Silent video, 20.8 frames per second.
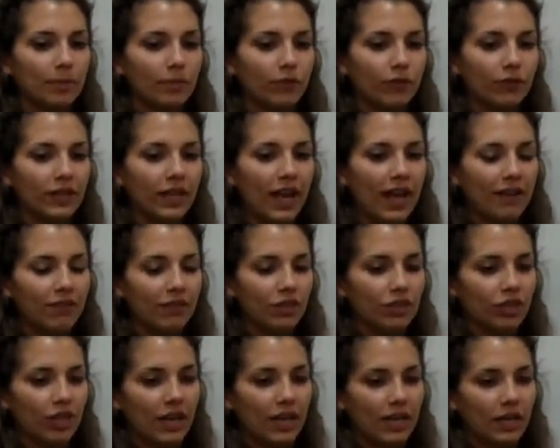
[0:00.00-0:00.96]
For the heavy
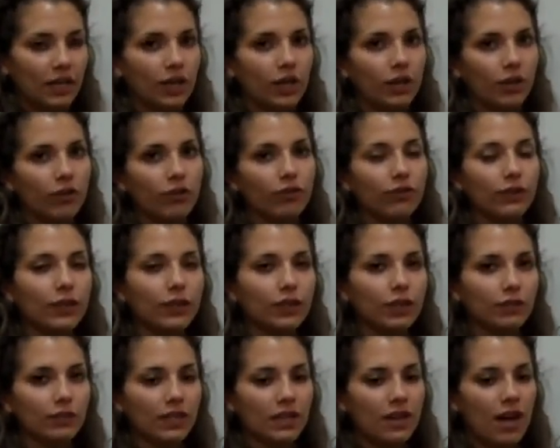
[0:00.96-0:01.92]
chain,
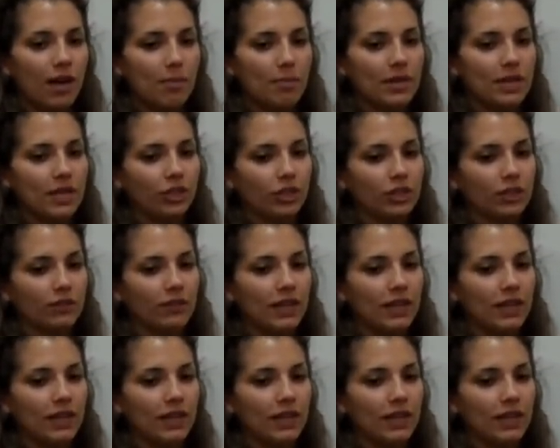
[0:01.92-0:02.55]
further recombination